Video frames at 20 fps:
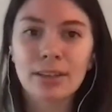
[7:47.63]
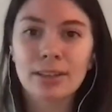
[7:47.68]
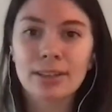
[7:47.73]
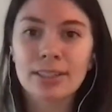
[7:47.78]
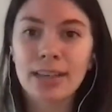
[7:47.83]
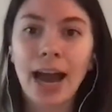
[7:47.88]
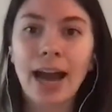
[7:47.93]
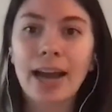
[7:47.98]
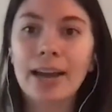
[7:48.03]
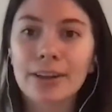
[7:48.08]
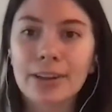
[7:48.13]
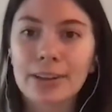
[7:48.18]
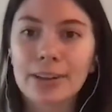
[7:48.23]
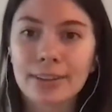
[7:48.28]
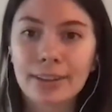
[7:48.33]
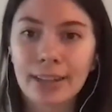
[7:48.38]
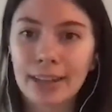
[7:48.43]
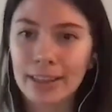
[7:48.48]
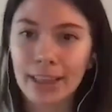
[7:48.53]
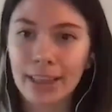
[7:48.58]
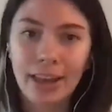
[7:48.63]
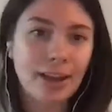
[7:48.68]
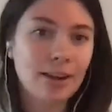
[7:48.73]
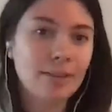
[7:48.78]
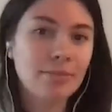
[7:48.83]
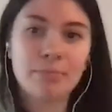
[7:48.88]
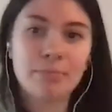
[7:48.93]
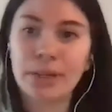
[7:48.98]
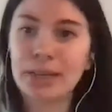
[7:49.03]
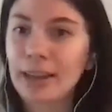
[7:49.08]
tired. Like they
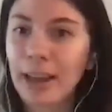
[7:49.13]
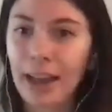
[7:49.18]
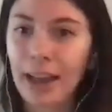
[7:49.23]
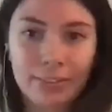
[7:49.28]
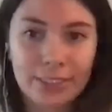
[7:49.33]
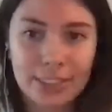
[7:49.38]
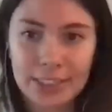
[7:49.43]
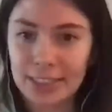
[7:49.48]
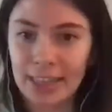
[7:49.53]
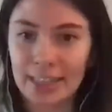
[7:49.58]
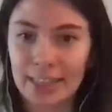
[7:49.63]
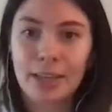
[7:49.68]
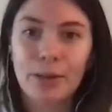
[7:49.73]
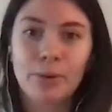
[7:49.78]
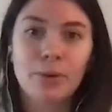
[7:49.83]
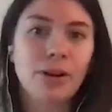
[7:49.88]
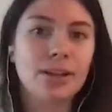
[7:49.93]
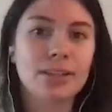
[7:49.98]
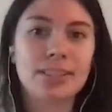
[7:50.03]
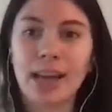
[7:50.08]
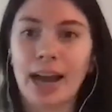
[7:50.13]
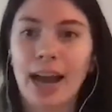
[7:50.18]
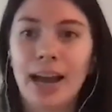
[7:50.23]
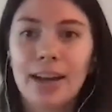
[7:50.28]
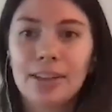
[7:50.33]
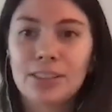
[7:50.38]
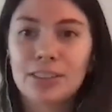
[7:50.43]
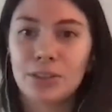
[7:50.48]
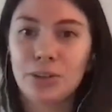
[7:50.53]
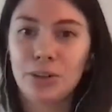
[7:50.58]
had been having sex. They were all
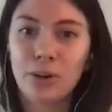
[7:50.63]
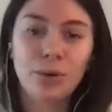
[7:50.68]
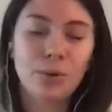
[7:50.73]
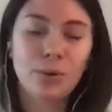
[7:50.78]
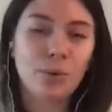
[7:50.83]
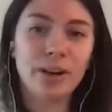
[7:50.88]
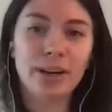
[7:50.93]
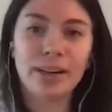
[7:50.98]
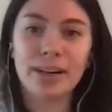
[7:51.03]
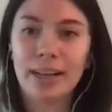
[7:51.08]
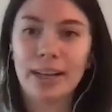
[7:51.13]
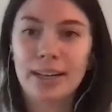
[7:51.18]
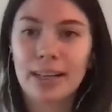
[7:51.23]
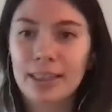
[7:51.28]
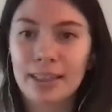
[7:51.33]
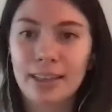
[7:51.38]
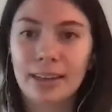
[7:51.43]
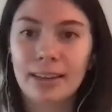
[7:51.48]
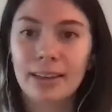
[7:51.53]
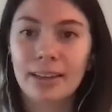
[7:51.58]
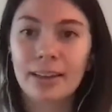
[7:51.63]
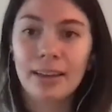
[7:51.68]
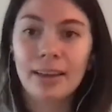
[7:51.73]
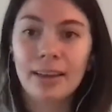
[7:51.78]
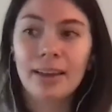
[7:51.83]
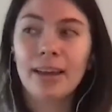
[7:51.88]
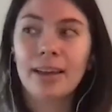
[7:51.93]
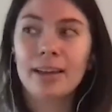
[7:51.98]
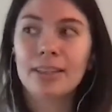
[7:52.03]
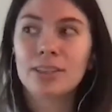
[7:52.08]
tired. So no one wanted anything.
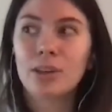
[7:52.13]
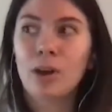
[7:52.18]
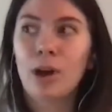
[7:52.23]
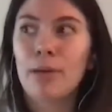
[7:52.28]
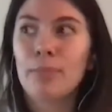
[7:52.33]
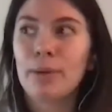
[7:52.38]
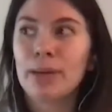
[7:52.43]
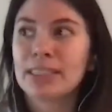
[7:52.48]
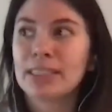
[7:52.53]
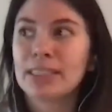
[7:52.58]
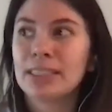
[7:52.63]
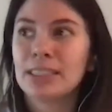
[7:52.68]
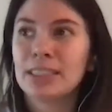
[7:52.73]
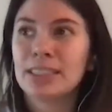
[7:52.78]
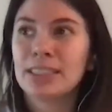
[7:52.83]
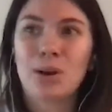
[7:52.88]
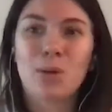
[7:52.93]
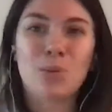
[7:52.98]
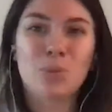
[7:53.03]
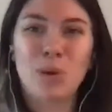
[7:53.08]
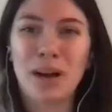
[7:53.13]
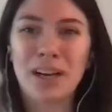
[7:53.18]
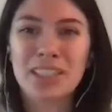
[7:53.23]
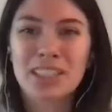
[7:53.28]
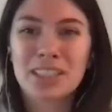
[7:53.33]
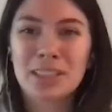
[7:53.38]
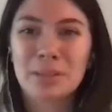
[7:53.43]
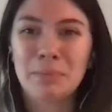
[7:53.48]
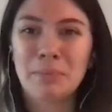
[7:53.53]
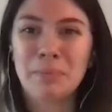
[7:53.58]
So I basically just like
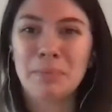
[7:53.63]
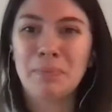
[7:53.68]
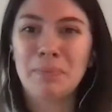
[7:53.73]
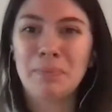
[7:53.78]
watched them.